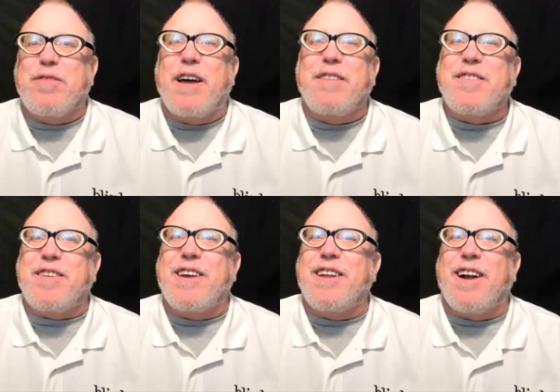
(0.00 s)
event
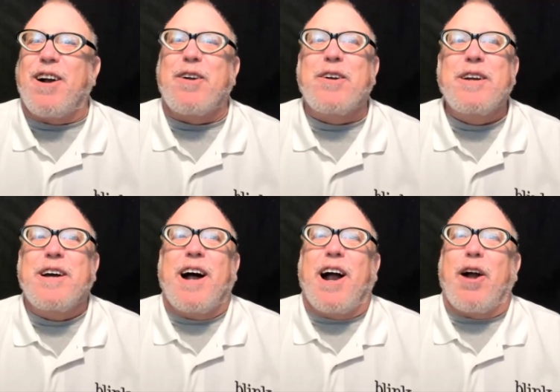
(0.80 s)
in our
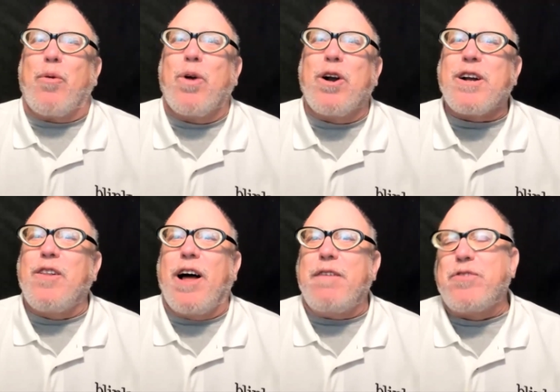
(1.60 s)
work life.